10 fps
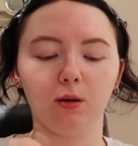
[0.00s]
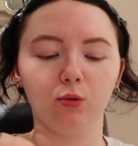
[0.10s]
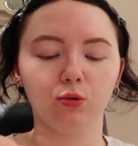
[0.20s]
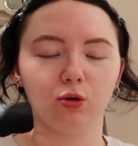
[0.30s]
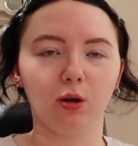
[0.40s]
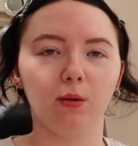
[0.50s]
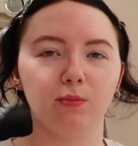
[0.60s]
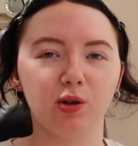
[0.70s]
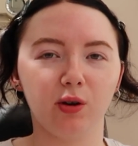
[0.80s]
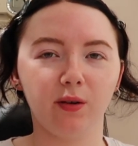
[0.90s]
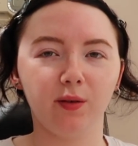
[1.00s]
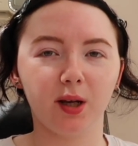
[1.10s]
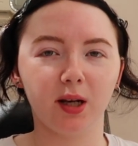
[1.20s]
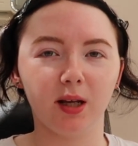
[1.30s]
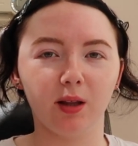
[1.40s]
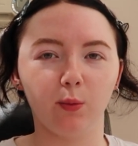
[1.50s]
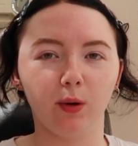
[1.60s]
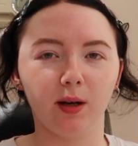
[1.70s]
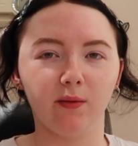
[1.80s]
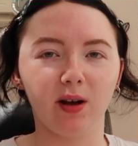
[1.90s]
Also, I'm sorry if you can hear the
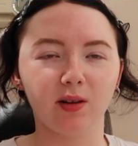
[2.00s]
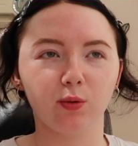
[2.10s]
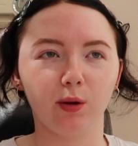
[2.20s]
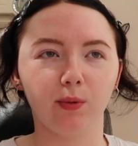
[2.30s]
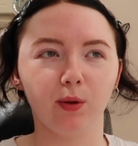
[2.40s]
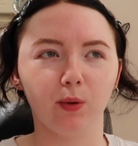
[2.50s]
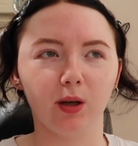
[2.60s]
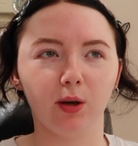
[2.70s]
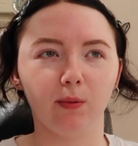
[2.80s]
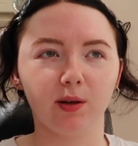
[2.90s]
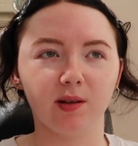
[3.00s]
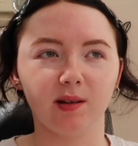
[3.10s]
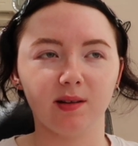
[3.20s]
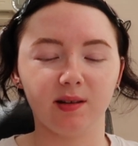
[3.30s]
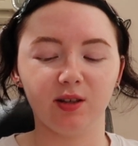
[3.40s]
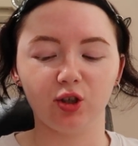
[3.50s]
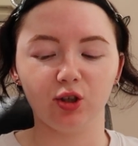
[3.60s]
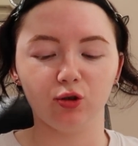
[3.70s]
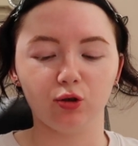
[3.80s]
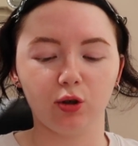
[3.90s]
wind. I've had to open the window because it's literally
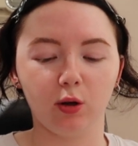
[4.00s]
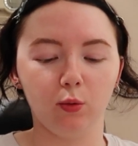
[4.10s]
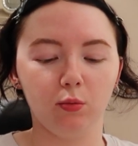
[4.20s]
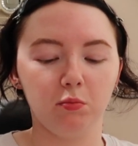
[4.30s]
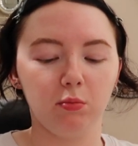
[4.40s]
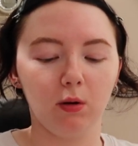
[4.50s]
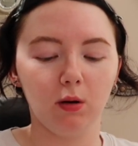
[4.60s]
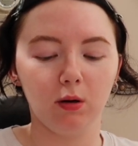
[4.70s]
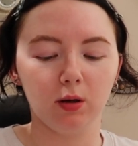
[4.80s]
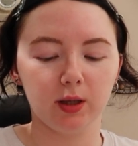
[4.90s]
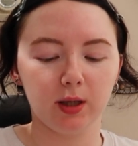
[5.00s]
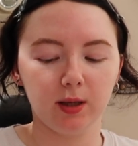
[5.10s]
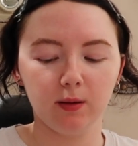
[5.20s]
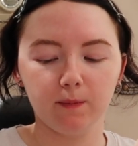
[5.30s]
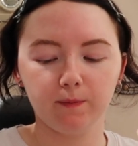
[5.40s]
just so hot in here.